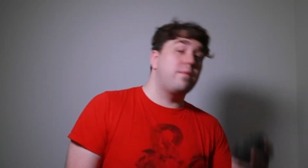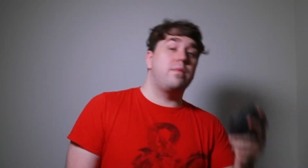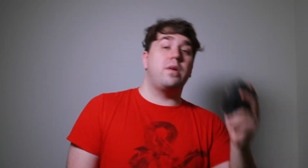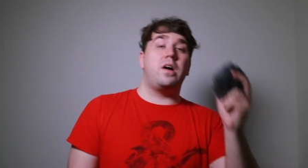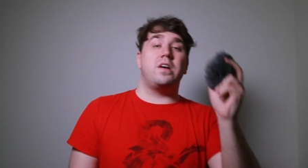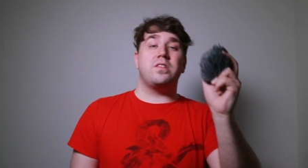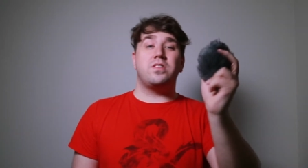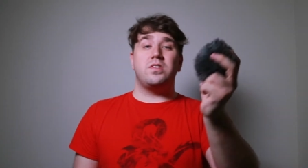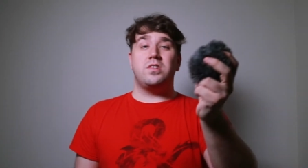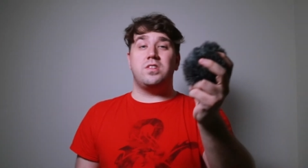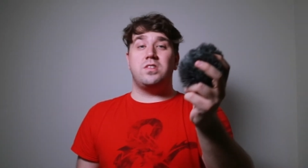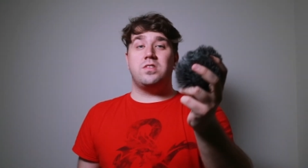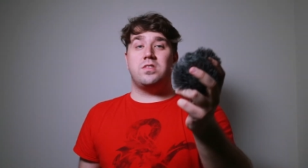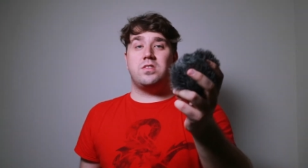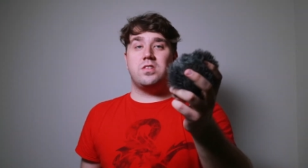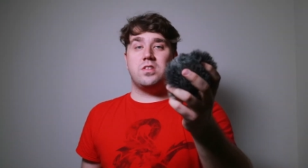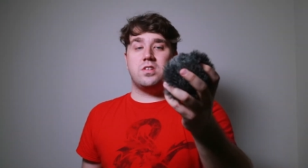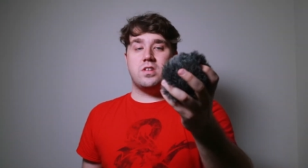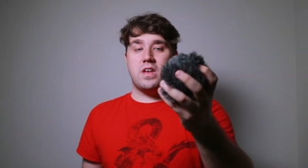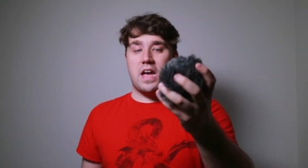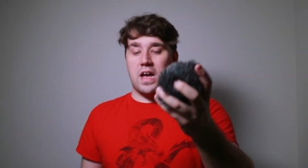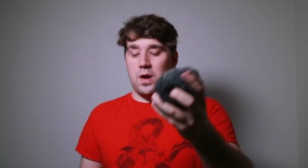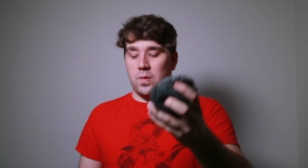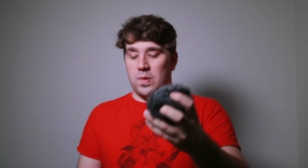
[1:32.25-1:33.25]
Also, this
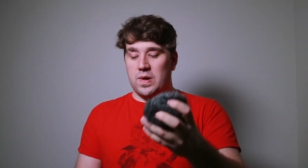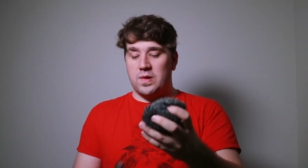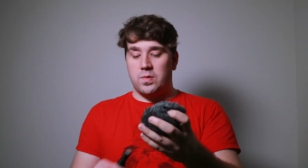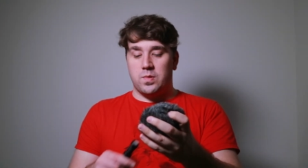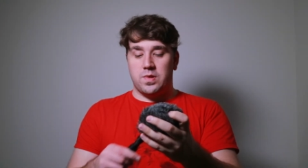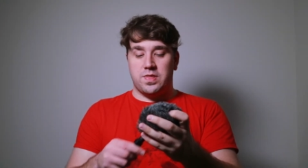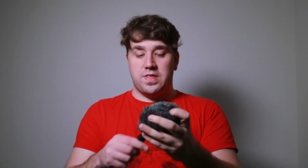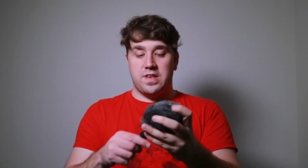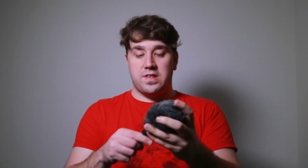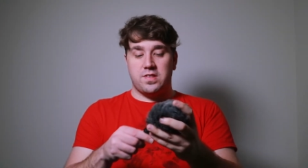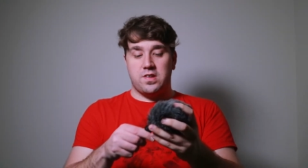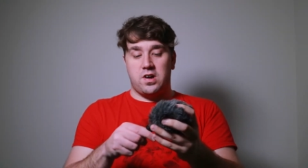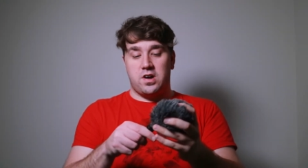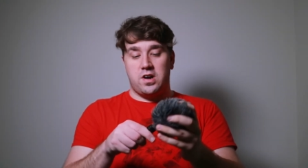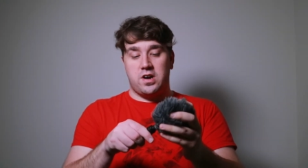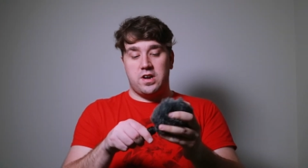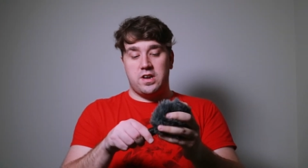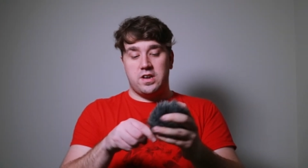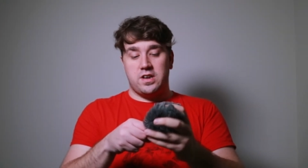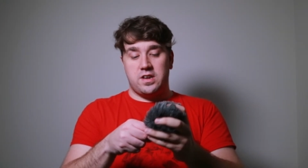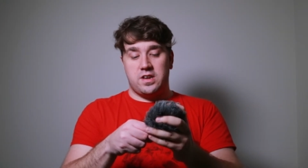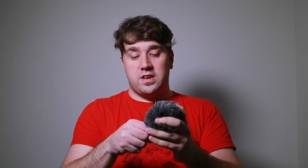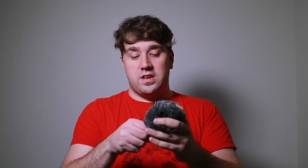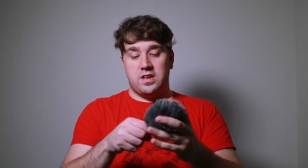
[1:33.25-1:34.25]
looks kind of weird with this
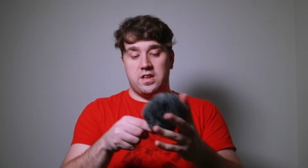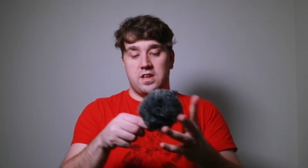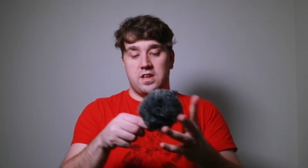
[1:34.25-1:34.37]
on